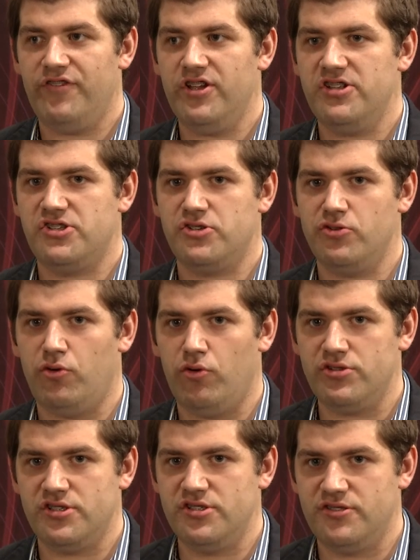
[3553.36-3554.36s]
think it's
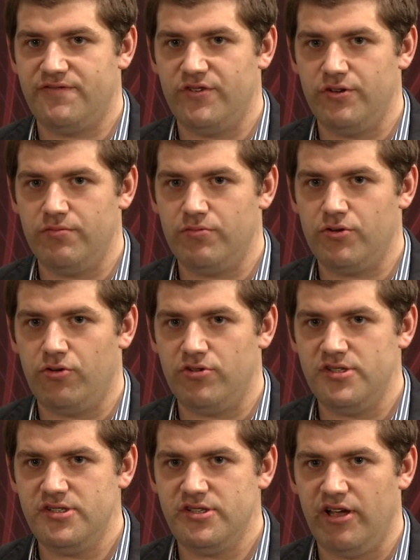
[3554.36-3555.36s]
horses for
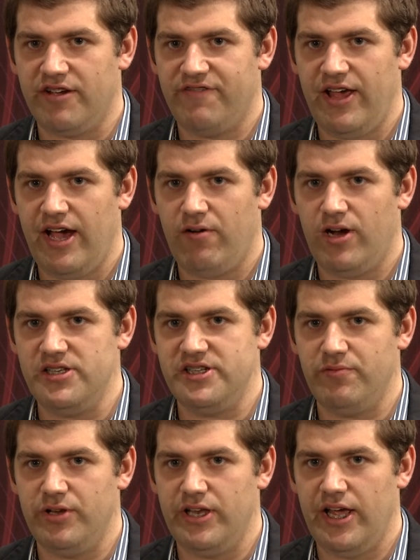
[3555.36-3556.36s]
courses. Like for our
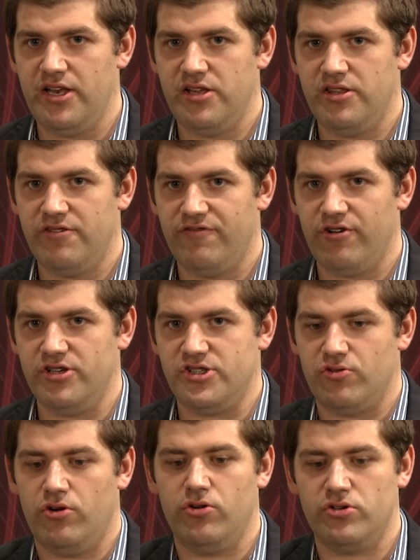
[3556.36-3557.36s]
idea, we needed the very
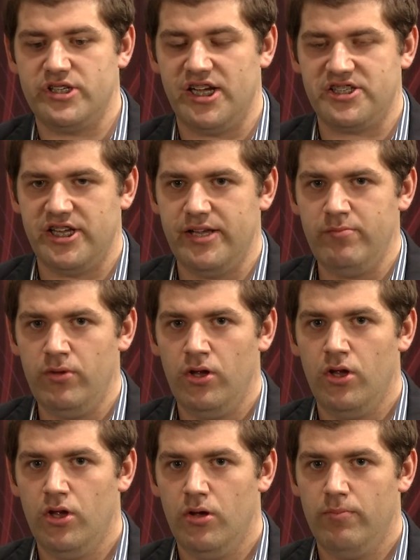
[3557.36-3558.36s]
strong tech team.
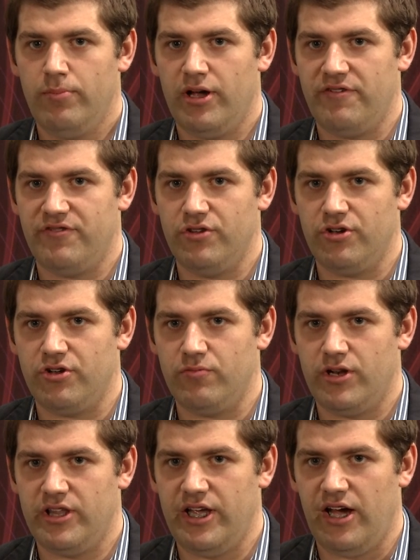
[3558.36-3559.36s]
But if you look at
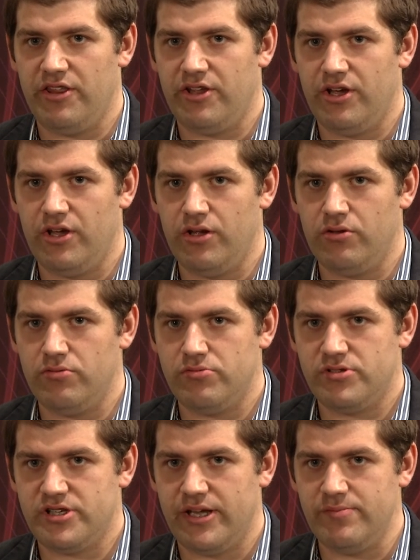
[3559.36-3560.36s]
one of the other
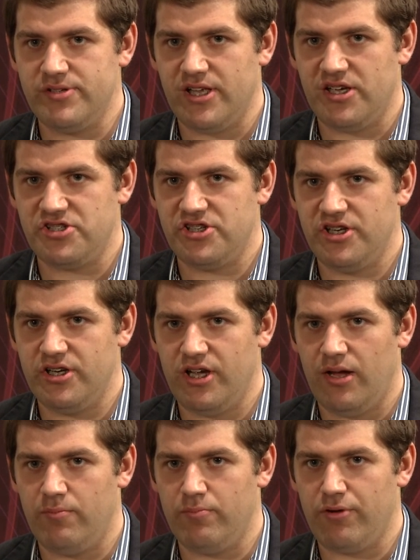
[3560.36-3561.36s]
teams last year,
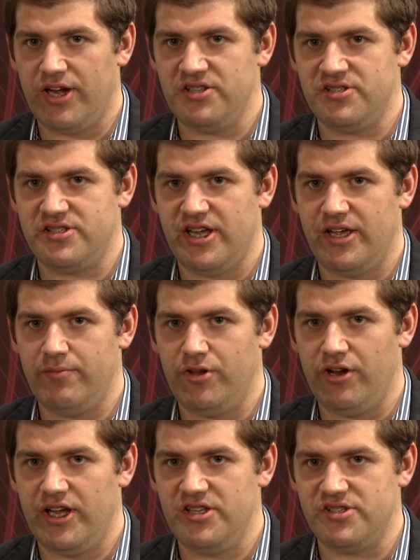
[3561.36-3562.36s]
um, Braden's team, you
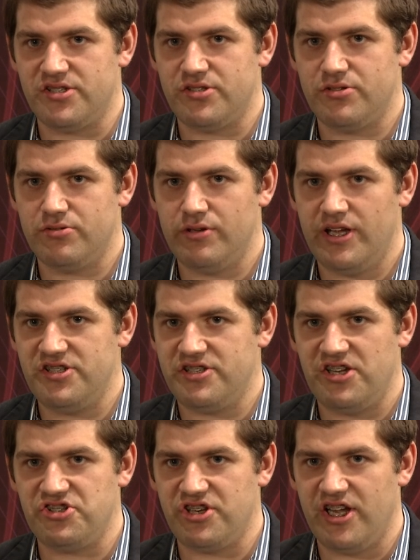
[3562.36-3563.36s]
know, he's he's an
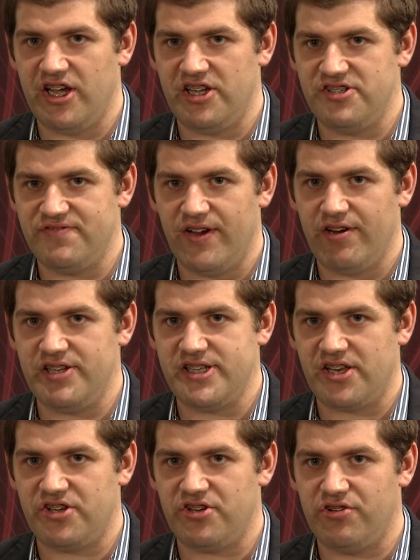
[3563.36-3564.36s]
engineer, he's very
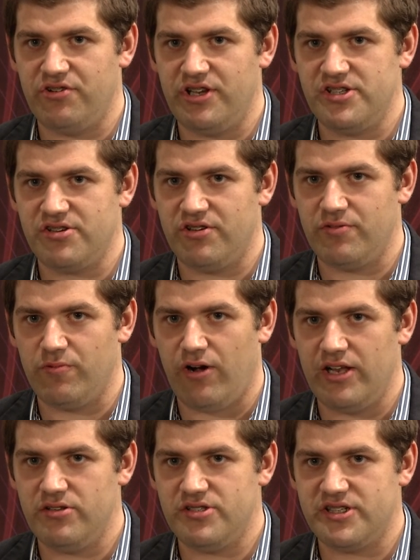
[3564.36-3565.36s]
technical, and he's got the
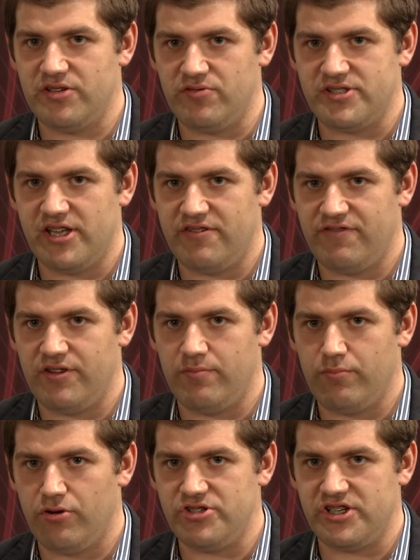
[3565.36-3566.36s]
right skill set for the
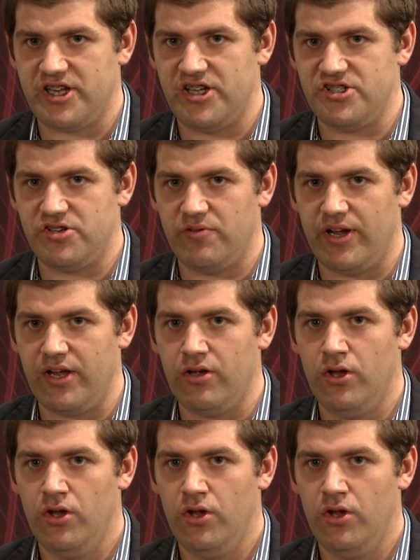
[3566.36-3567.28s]
project he's doing